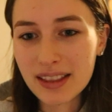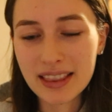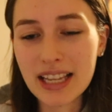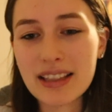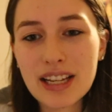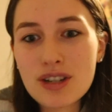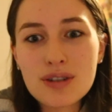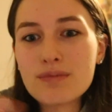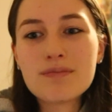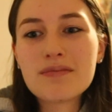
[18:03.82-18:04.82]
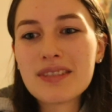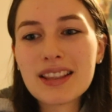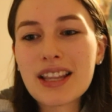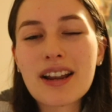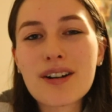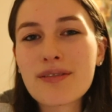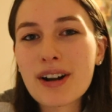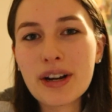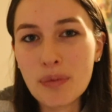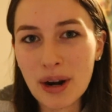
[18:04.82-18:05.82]
they are
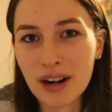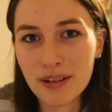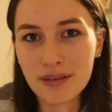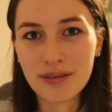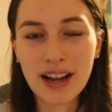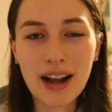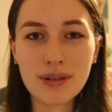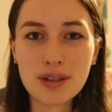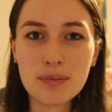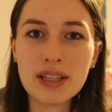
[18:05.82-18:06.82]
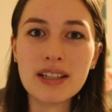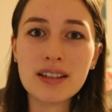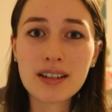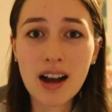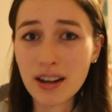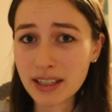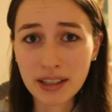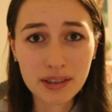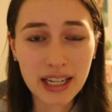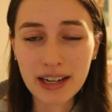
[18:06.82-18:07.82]
very aware of how to be content
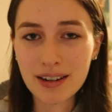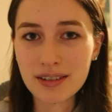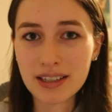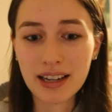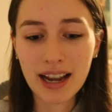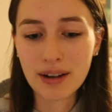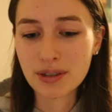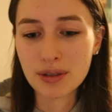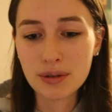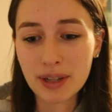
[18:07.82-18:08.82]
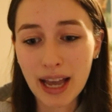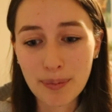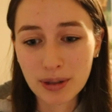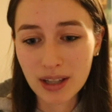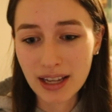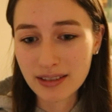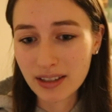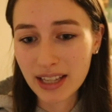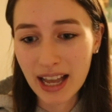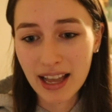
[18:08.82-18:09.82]
creators and how to capitalize
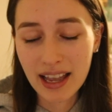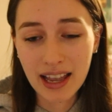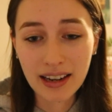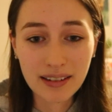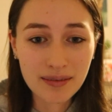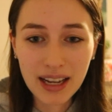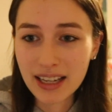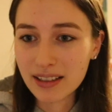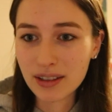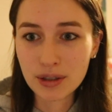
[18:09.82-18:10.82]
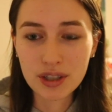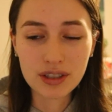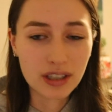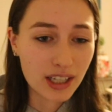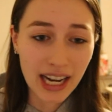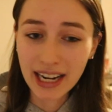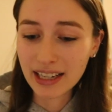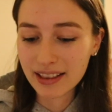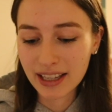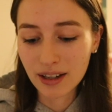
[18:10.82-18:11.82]
on that, and they're just good at
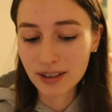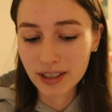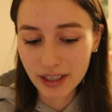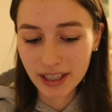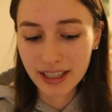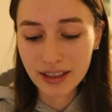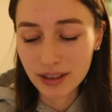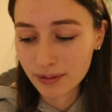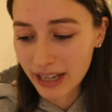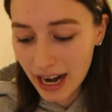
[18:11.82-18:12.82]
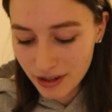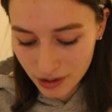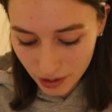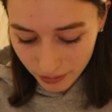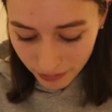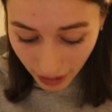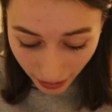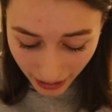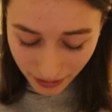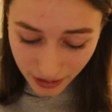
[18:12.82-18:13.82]
it. They are good, and their reactions are
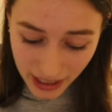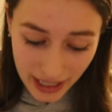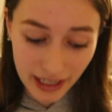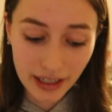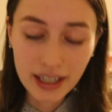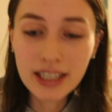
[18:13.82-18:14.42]
very entertaining.